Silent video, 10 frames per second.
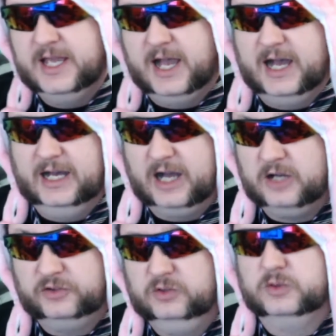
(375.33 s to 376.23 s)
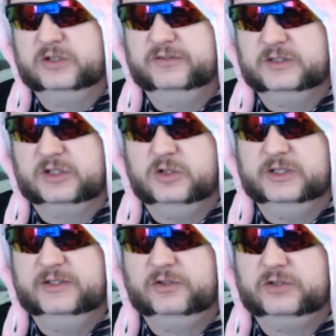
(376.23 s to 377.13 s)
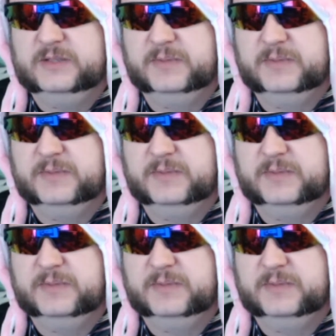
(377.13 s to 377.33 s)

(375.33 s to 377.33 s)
also worked for the coal industry,